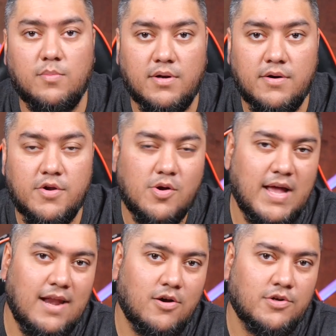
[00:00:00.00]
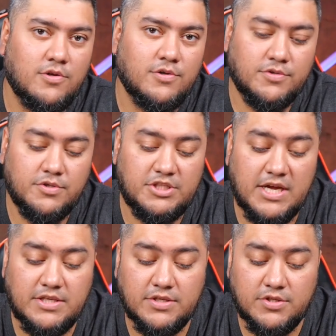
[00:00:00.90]
blur. You can also
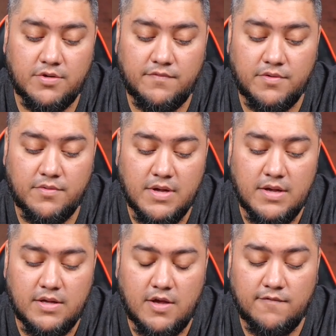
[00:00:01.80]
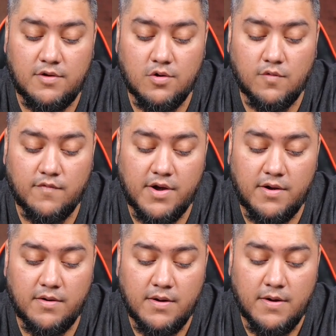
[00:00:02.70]
change it. So if you look over
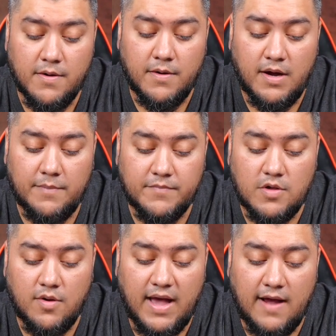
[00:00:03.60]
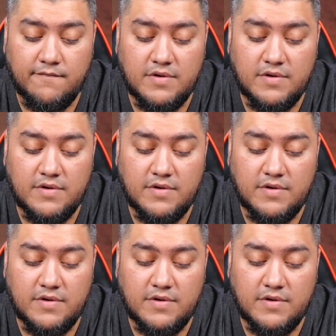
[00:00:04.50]
here, you have